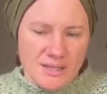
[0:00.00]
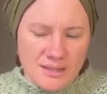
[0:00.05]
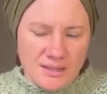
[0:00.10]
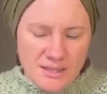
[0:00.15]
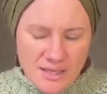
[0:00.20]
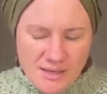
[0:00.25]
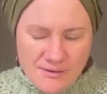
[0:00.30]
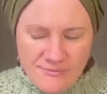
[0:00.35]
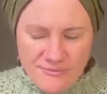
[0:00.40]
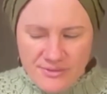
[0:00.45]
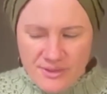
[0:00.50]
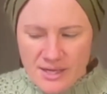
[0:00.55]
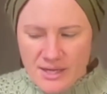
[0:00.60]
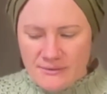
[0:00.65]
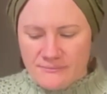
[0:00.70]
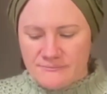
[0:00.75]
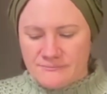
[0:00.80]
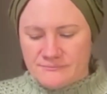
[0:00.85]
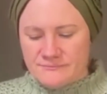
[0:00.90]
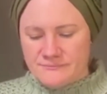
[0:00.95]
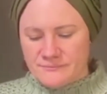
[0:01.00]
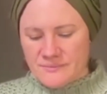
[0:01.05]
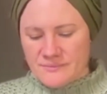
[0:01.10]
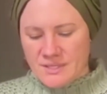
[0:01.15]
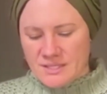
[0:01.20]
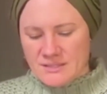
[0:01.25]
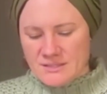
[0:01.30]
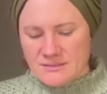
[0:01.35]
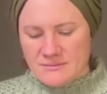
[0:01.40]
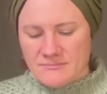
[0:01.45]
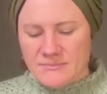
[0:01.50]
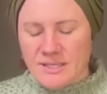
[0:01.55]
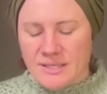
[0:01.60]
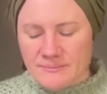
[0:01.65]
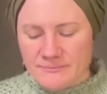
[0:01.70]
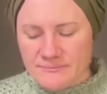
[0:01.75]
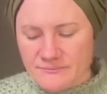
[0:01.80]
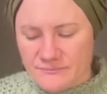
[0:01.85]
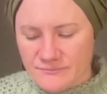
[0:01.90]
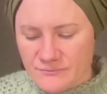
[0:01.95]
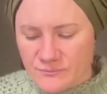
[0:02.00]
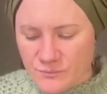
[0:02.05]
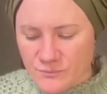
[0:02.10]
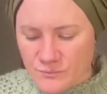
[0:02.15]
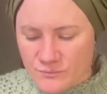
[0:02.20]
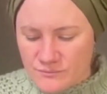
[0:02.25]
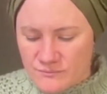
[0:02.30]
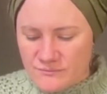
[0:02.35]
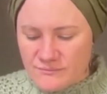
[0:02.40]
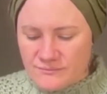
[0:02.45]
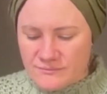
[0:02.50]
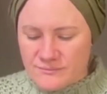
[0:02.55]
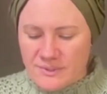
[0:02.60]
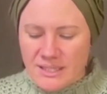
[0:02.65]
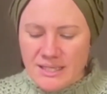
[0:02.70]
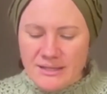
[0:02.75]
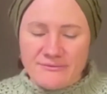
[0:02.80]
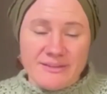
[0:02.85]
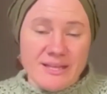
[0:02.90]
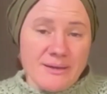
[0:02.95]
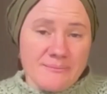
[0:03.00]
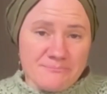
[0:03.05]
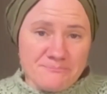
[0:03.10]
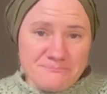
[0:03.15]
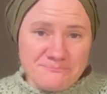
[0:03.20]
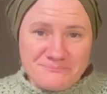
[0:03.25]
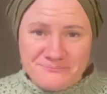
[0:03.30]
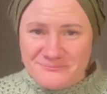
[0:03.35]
I love that. I love that.